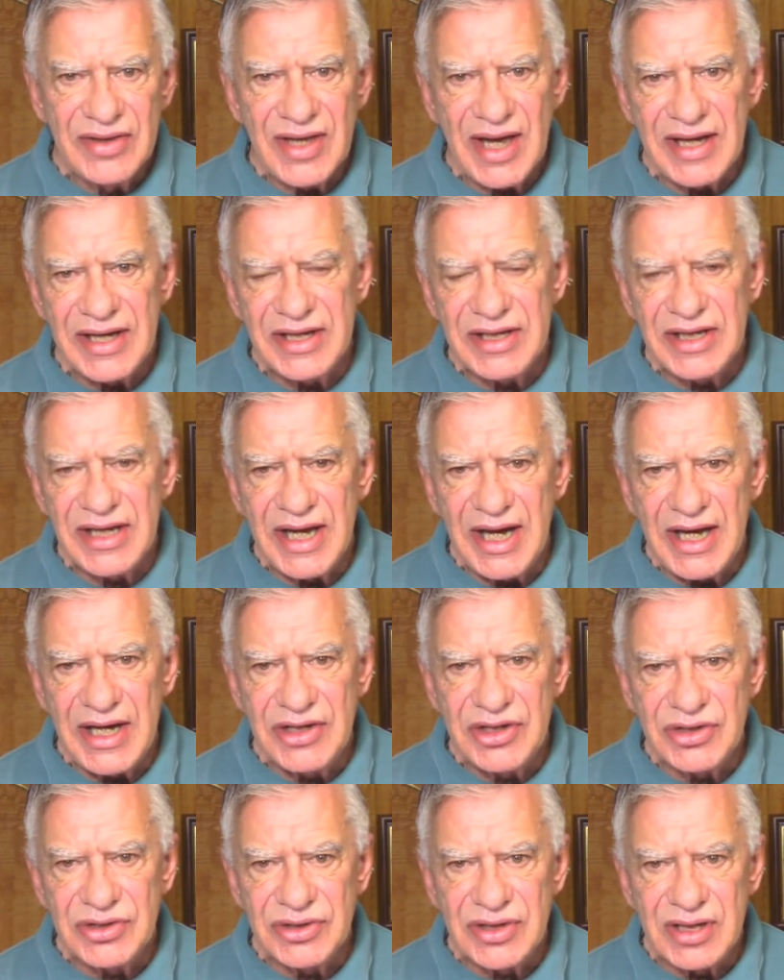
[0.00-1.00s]
that in the
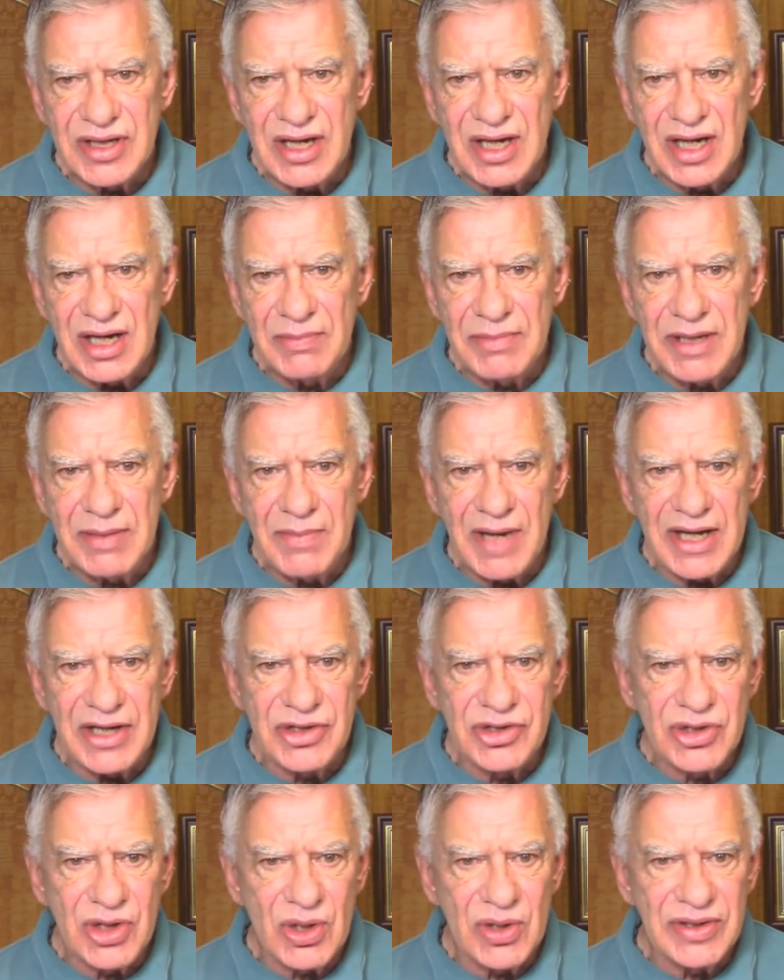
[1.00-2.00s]
ages to come he
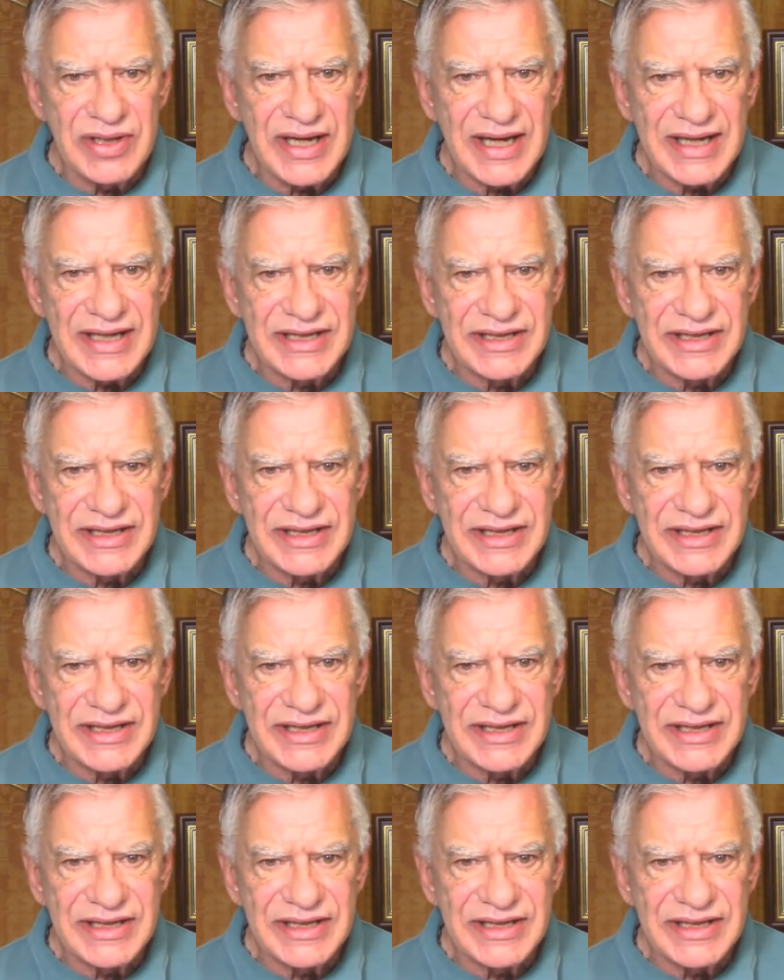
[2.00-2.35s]
might show the